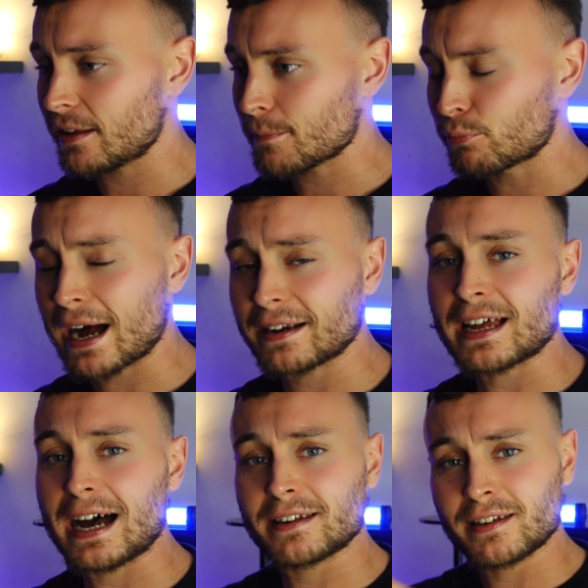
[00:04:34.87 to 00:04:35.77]
the brand
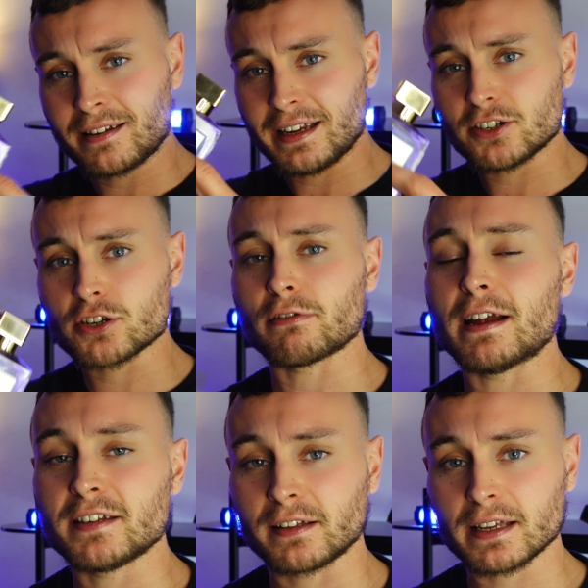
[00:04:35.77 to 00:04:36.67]
had into
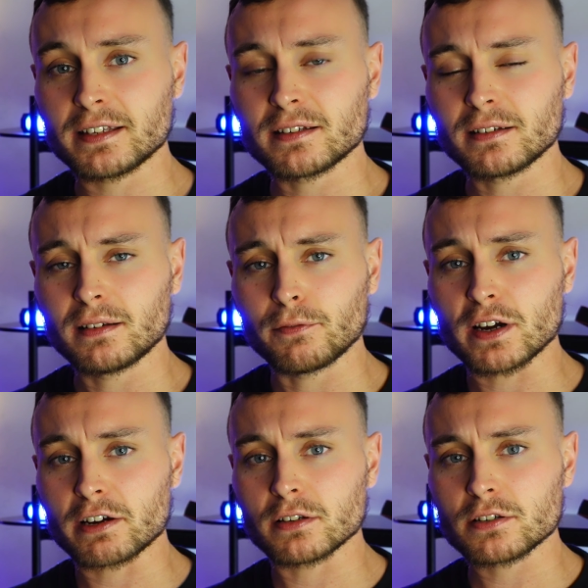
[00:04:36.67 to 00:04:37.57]
creating this
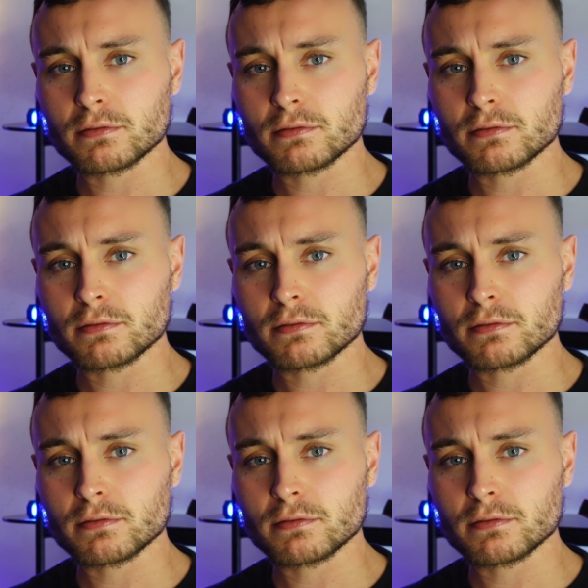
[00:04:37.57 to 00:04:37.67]
fragrance.